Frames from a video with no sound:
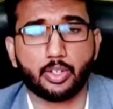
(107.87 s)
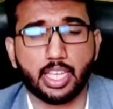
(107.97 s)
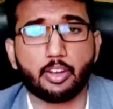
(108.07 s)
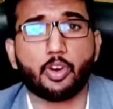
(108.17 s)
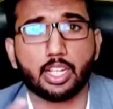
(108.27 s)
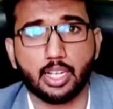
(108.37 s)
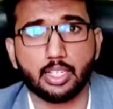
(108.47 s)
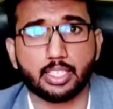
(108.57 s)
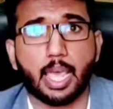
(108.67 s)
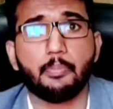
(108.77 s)
They are
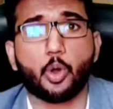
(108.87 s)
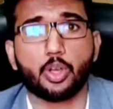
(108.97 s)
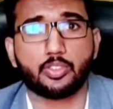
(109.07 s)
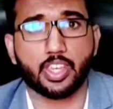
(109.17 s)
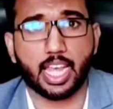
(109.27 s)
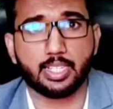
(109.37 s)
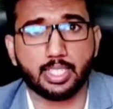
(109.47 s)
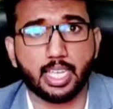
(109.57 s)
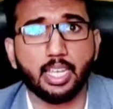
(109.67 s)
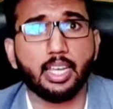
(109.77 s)
workers, employees, we can
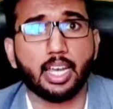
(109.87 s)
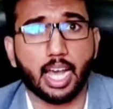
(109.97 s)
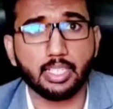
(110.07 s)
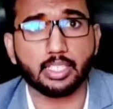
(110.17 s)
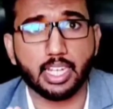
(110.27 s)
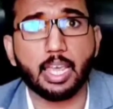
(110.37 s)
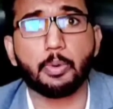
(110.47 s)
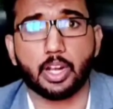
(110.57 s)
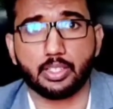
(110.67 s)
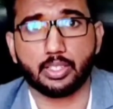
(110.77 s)
say as
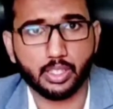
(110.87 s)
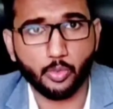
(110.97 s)
laborers.